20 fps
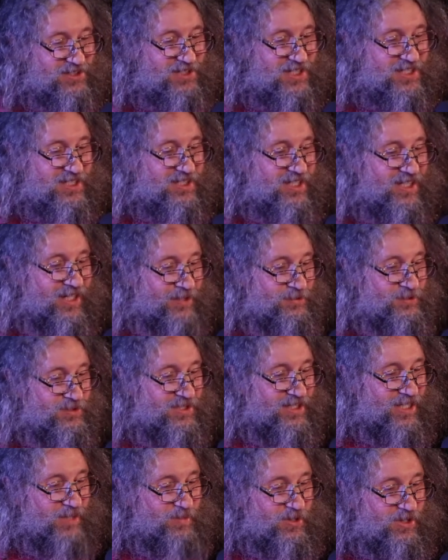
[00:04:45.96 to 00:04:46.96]
discount
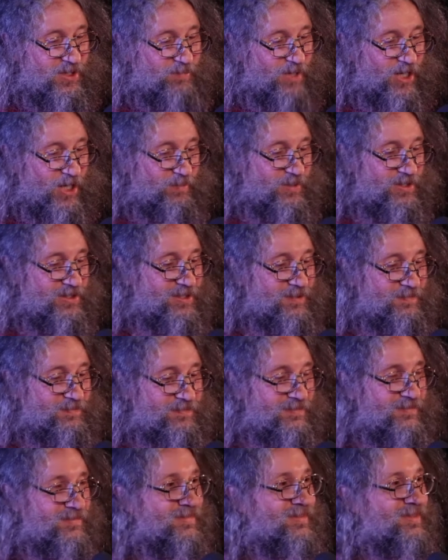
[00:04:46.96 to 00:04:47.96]
scheme at the moment.
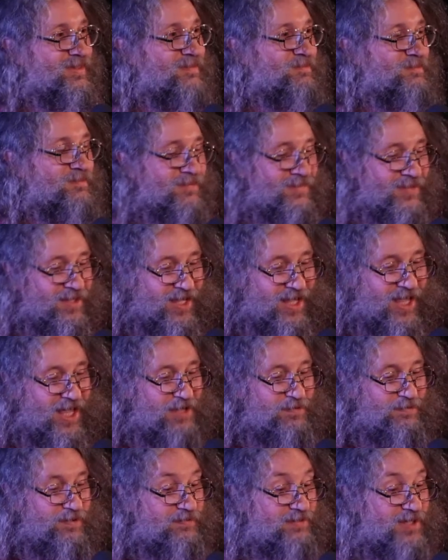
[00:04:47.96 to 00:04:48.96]

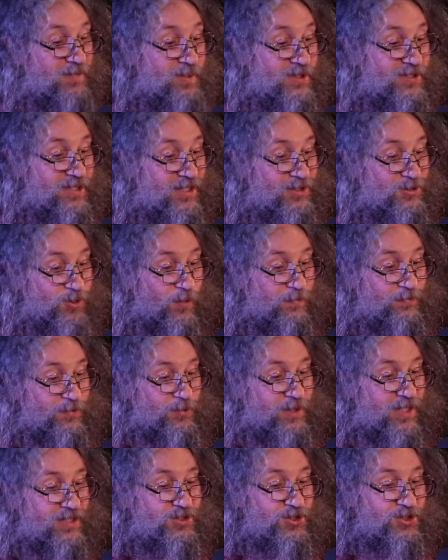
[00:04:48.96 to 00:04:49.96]
50% off your
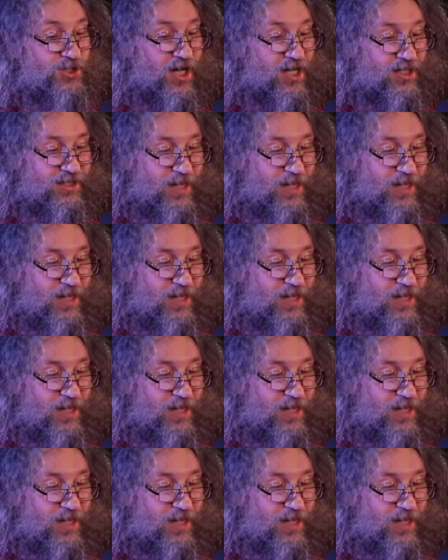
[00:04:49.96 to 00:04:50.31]
next child